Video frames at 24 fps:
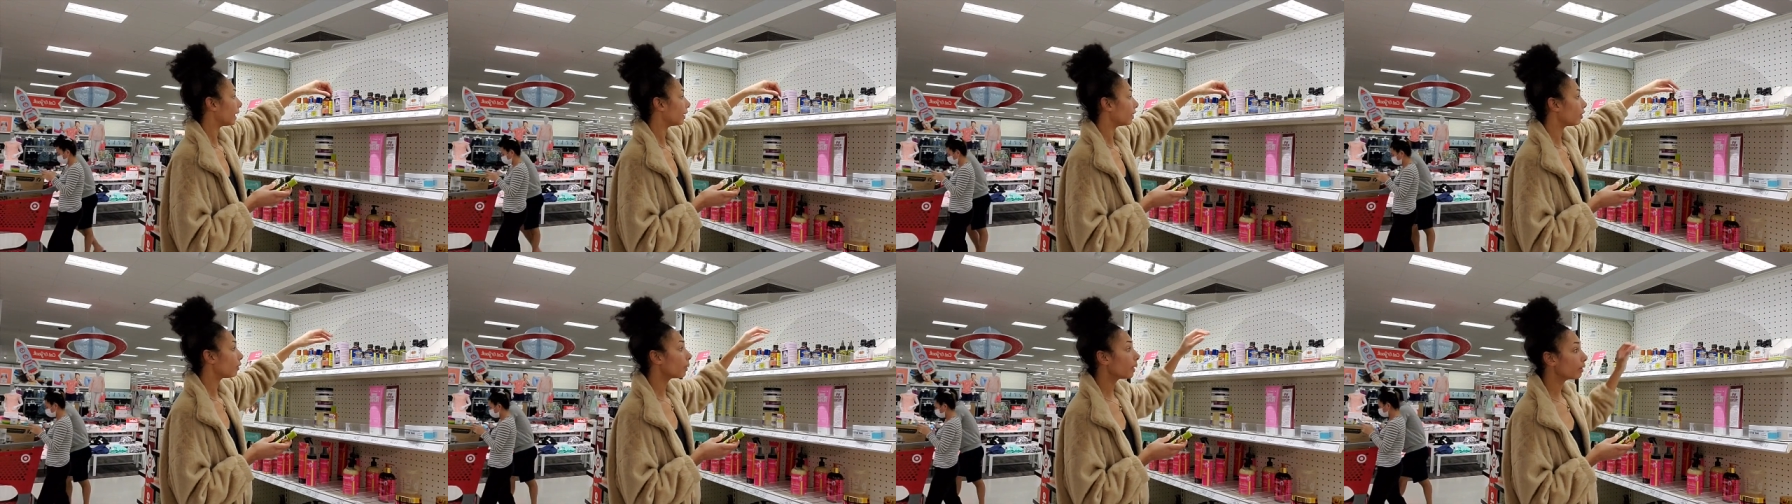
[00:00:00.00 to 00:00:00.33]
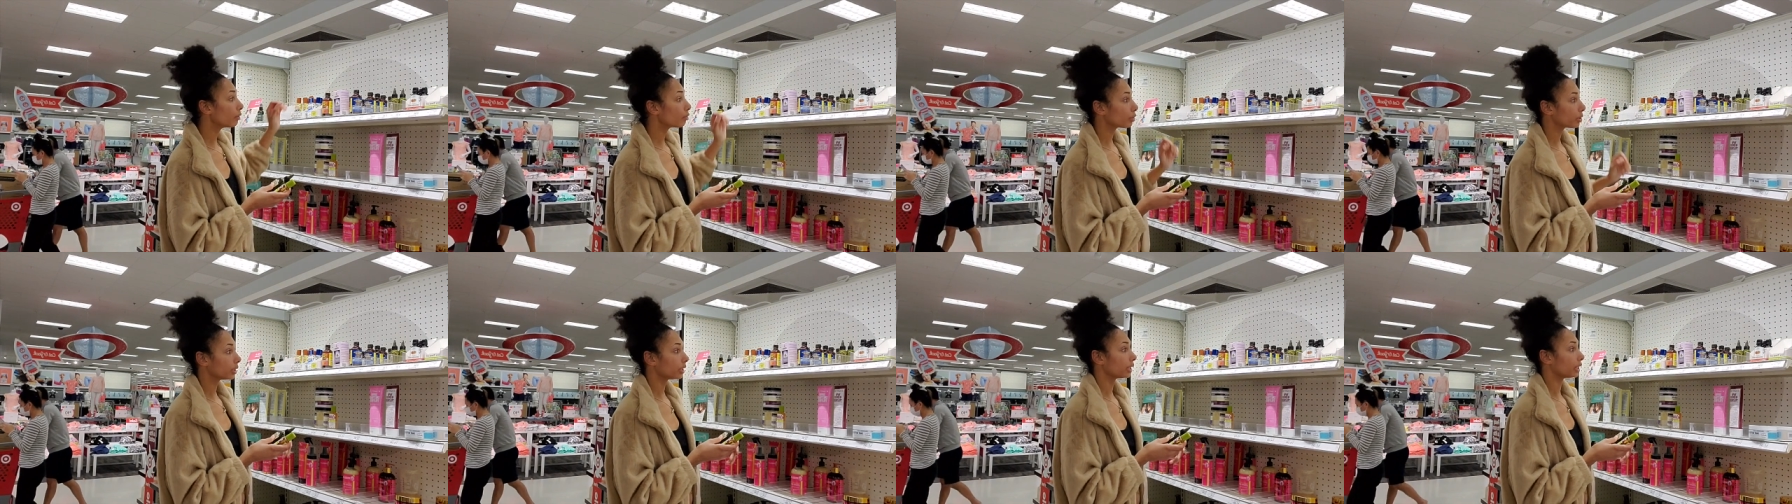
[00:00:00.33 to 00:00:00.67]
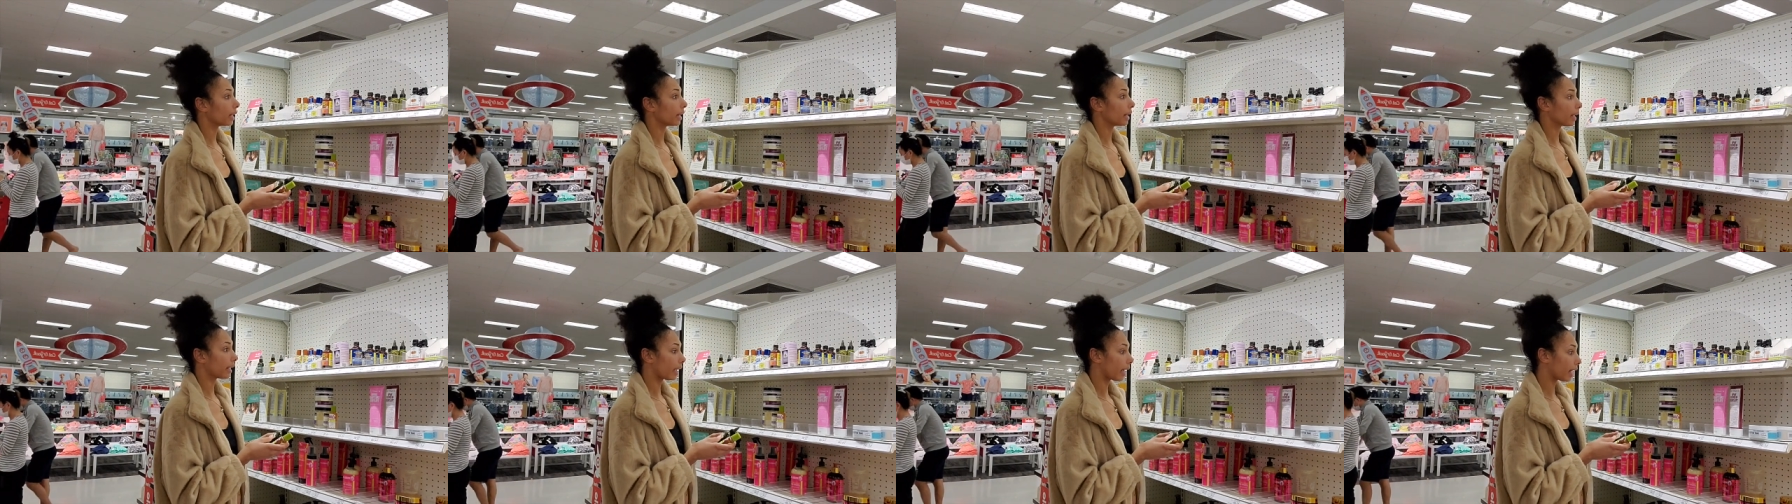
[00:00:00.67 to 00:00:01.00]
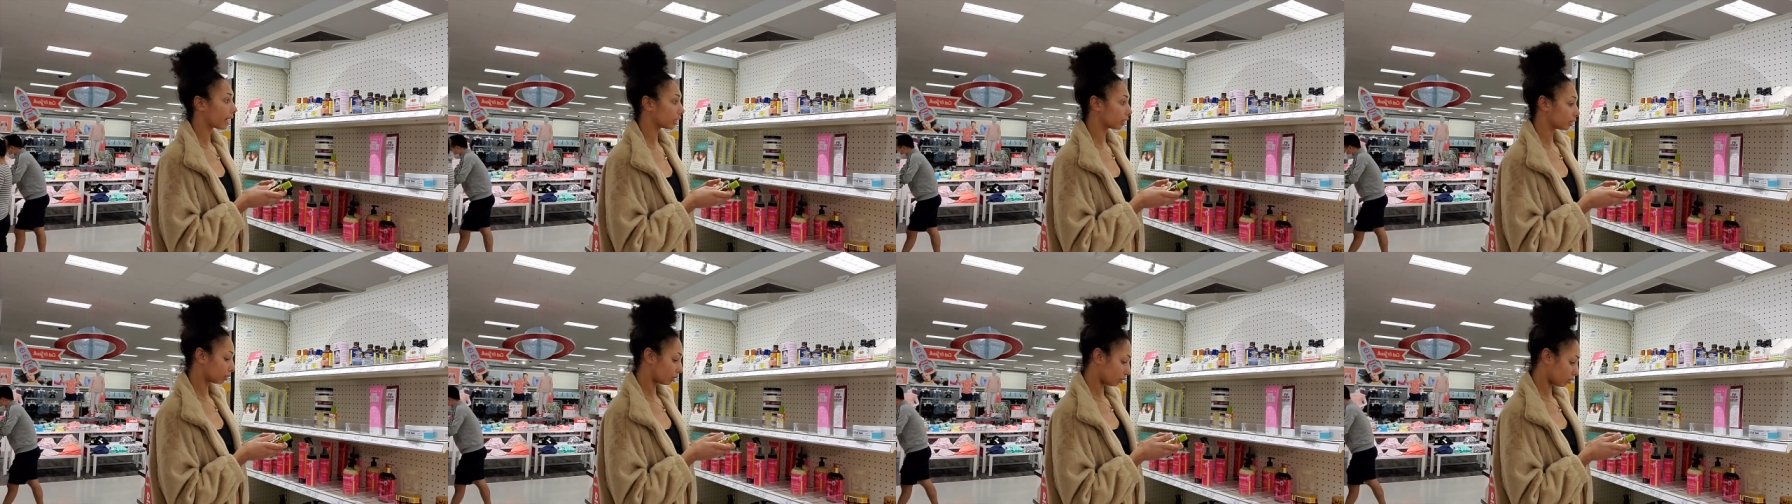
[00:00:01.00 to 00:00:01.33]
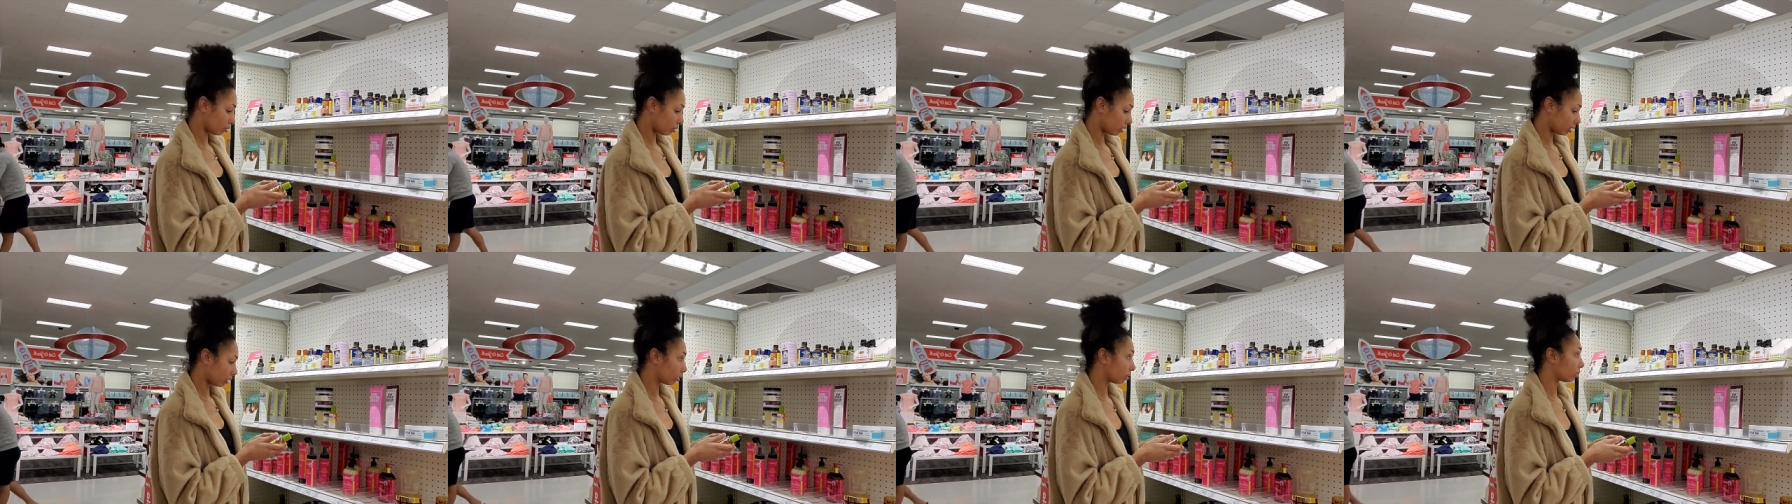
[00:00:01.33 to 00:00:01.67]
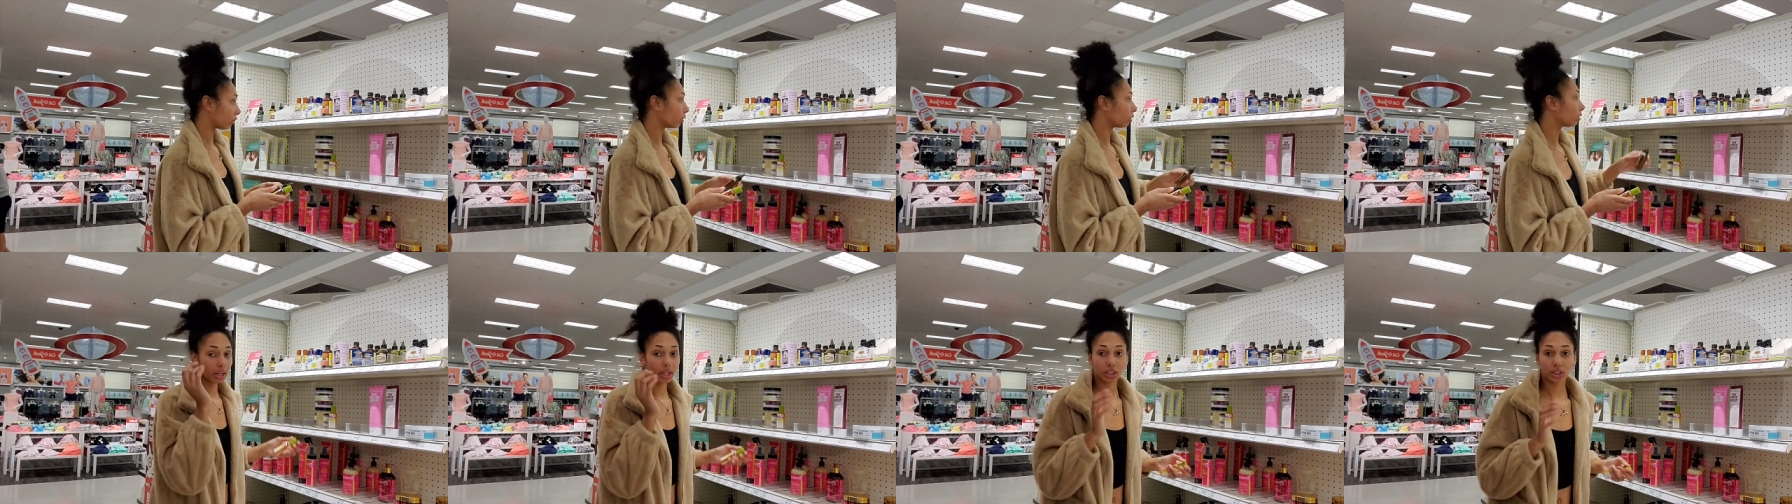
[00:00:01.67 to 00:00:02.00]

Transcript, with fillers: know I really like castor oil.